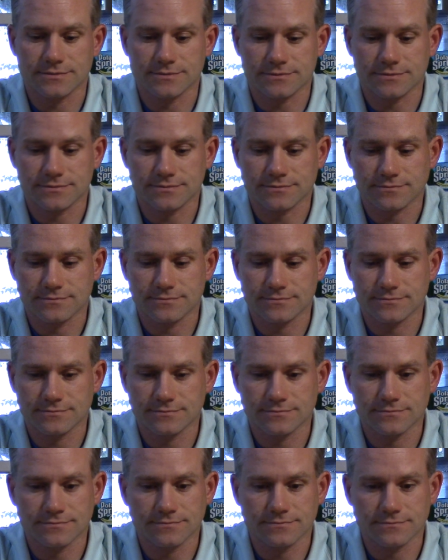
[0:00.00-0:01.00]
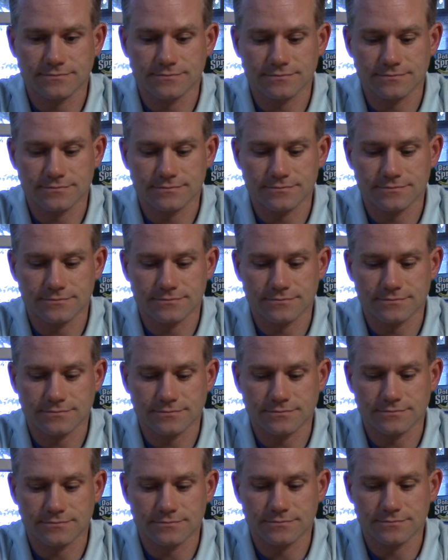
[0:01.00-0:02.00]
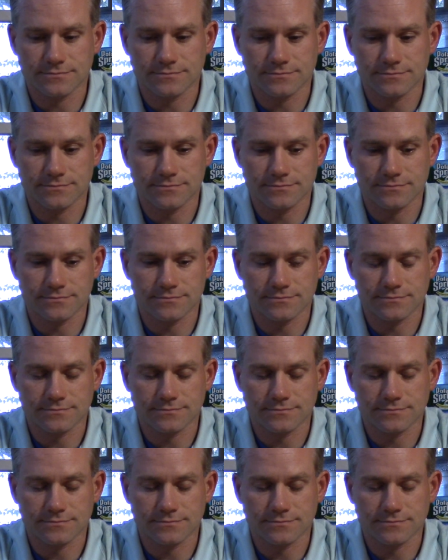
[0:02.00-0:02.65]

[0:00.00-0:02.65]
Nothing is said.